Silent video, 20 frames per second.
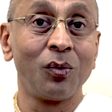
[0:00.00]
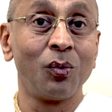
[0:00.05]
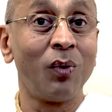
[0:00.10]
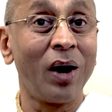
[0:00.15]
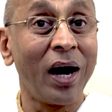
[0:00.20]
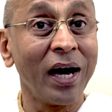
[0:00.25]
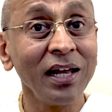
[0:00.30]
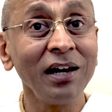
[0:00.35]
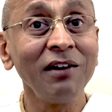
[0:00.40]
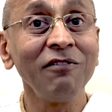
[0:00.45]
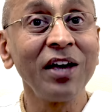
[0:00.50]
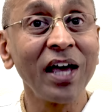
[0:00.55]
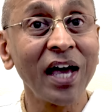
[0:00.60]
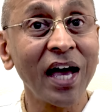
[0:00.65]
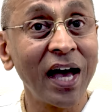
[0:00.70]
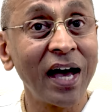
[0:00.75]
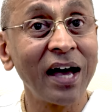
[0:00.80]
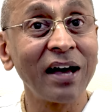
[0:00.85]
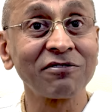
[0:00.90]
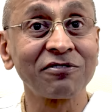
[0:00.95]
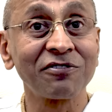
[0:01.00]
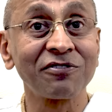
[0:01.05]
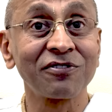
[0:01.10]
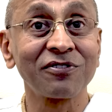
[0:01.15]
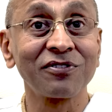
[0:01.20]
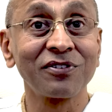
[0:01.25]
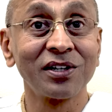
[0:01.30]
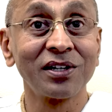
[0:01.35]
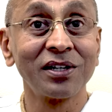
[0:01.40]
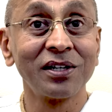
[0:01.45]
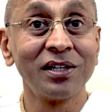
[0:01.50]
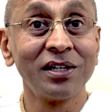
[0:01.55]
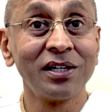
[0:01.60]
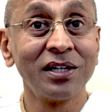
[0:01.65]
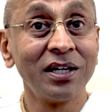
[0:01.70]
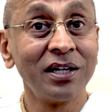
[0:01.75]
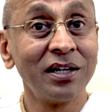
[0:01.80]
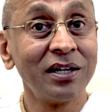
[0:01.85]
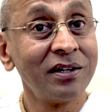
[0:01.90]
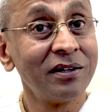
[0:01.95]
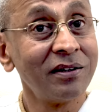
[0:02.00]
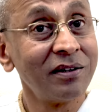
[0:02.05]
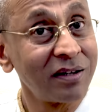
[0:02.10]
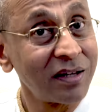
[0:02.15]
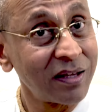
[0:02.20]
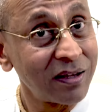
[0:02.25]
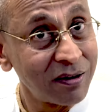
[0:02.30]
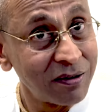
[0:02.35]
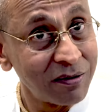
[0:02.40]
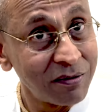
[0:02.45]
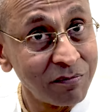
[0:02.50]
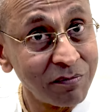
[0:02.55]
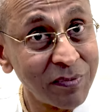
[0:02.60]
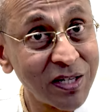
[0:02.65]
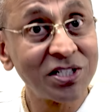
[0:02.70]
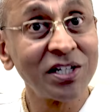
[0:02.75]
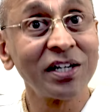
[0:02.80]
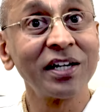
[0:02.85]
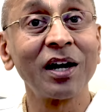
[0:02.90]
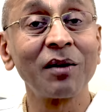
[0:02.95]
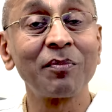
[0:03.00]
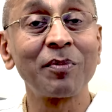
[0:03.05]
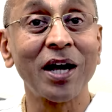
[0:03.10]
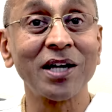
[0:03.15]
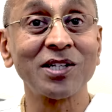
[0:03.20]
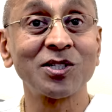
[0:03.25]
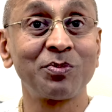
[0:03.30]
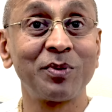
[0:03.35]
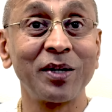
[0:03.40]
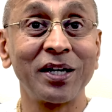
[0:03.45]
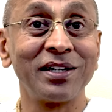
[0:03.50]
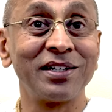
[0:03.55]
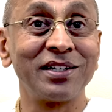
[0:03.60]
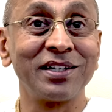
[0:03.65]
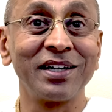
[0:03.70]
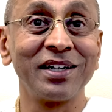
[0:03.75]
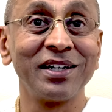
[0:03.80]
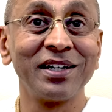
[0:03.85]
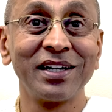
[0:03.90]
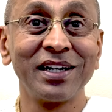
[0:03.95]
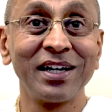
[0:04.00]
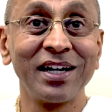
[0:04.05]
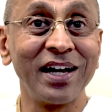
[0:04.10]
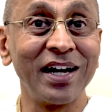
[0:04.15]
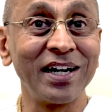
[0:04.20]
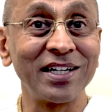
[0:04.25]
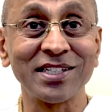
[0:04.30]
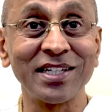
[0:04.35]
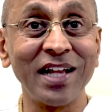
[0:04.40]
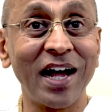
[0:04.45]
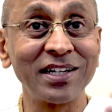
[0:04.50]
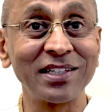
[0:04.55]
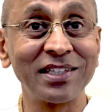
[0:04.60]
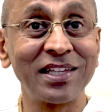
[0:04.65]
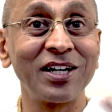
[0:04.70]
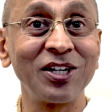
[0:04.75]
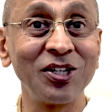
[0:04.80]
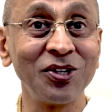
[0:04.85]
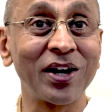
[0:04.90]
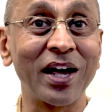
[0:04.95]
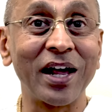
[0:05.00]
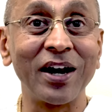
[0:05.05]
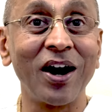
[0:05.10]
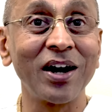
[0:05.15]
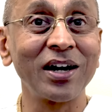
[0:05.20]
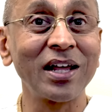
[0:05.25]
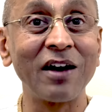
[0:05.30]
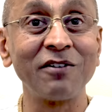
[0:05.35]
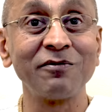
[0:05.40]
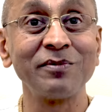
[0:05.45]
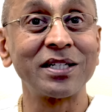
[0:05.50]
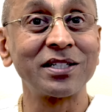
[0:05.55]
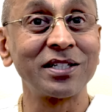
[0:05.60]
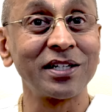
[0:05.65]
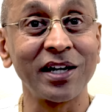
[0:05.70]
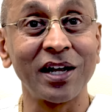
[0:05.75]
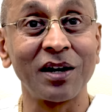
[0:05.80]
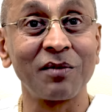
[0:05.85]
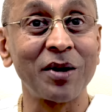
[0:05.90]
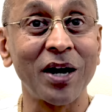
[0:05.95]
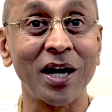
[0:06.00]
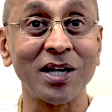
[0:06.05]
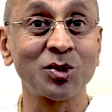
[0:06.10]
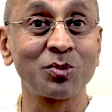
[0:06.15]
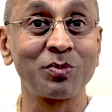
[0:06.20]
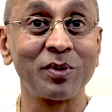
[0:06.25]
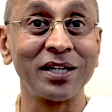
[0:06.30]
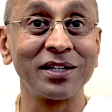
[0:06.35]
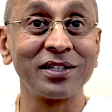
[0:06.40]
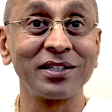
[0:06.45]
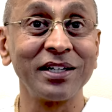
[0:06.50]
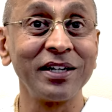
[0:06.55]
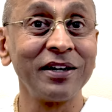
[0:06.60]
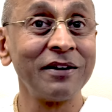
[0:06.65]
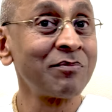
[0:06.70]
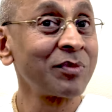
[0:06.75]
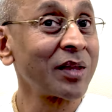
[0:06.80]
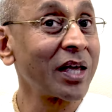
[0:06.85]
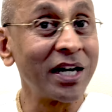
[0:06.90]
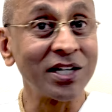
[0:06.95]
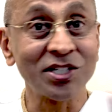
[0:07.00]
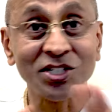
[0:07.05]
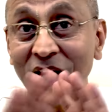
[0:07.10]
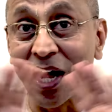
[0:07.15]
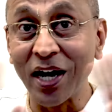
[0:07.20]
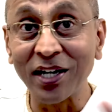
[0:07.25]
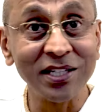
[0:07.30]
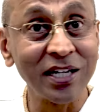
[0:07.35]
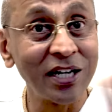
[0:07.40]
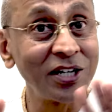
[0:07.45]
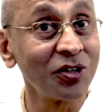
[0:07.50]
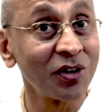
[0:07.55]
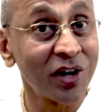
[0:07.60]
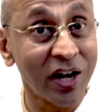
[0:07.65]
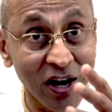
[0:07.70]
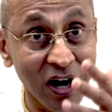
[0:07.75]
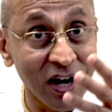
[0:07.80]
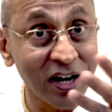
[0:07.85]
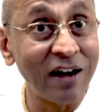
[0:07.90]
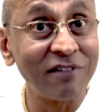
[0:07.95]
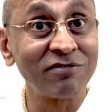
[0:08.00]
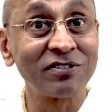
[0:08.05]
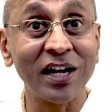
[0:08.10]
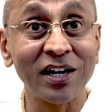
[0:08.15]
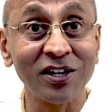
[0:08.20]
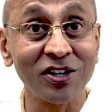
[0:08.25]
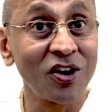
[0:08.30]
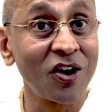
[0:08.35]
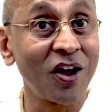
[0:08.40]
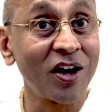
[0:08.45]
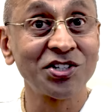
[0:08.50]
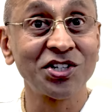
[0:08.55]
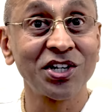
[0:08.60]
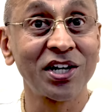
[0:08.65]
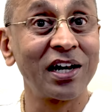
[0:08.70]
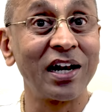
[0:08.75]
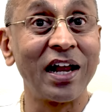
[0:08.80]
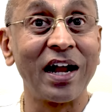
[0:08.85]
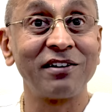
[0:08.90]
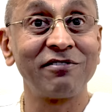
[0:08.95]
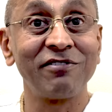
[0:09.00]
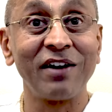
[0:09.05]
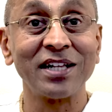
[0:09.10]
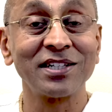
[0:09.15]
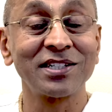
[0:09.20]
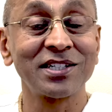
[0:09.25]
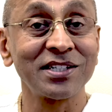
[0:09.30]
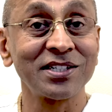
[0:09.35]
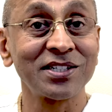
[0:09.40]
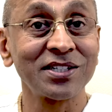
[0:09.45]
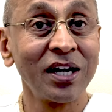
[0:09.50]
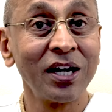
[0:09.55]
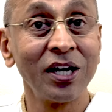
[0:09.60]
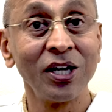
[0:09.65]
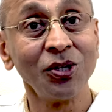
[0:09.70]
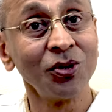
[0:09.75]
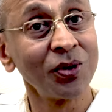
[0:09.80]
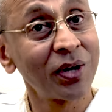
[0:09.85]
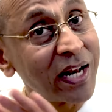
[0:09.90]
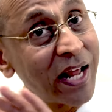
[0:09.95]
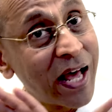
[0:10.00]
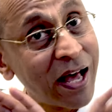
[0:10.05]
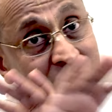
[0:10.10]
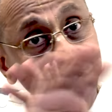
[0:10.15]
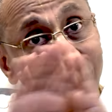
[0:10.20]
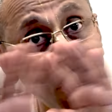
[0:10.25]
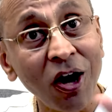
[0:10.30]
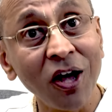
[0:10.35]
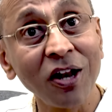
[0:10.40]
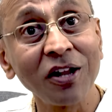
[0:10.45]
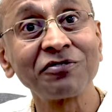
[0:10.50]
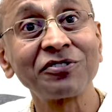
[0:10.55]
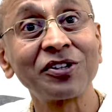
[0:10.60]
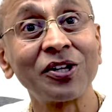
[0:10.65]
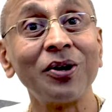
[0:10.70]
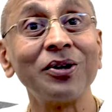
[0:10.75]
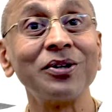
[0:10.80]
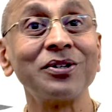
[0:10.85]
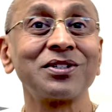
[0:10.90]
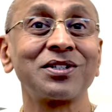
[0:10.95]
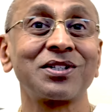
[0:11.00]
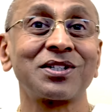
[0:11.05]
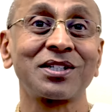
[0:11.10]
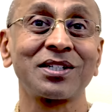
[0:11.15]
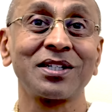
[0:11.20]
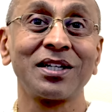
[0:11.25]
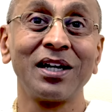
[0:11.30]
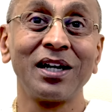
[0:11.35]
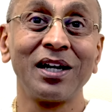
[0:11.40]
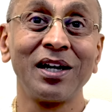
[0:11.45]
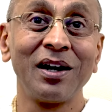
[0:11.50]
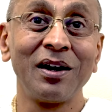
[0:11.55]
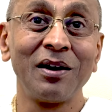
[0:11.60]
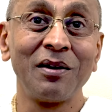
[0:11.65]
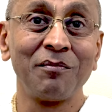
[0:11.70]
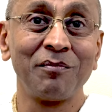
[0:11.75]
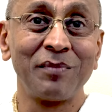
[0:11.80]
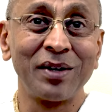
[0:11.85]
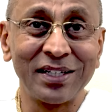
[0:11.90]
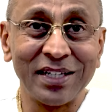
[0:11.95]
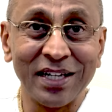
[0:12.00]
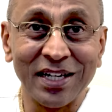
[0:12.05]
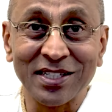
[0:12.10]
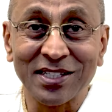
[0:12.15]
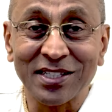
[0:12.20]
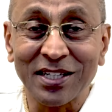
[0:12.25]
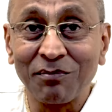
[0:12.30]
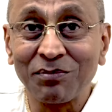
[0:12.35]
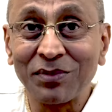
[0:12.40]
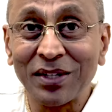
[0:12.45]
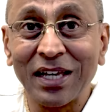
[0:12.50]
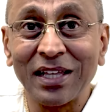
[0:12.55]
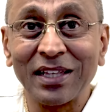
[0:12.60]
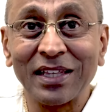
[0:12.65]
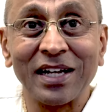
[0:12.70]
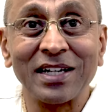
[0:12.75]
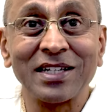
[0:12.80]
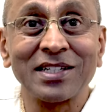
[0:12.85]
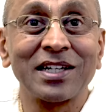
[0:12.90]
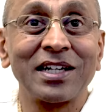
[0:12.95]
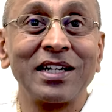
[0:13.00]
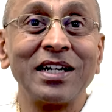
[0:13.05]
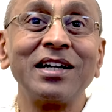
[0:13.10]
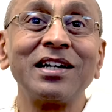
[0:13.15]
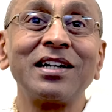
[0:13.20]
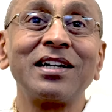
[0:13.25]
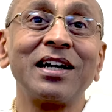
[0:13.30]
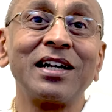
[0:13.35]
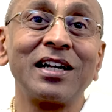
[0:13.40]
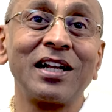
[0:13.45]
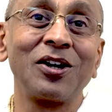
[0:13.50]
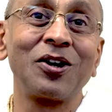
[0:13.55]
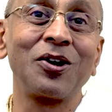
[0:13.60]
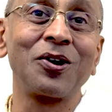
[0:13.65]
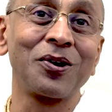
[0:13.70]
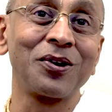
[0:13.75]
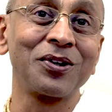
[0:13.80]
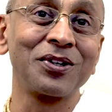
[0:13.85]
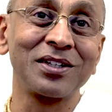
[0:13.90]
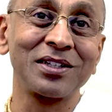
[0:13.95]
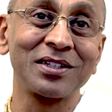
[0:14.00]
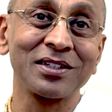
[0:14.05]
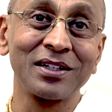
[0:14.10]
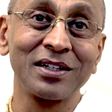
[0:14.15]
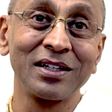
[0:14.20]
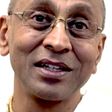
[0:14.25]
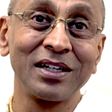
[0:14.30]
While we have material prosperity, it's not that you cannot have material prosperity, it's not that you cannot have technological advances. You can have all of those, but there is something, there is an internal growth